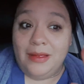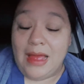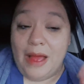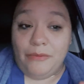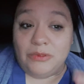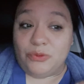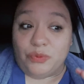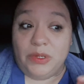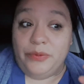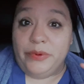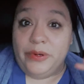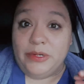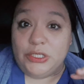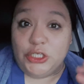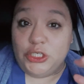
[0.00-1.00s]
I was really,
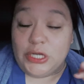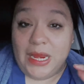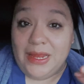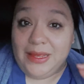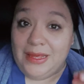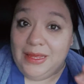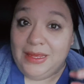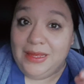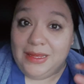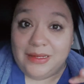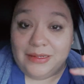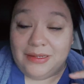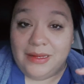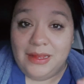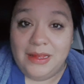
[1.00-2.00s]
really shaky,
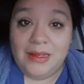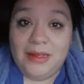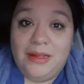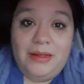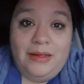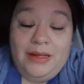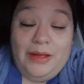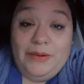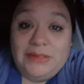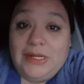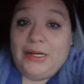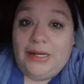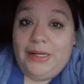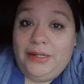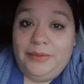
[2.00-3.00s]
and it was
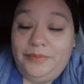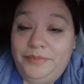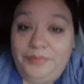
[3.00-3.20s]
ugly.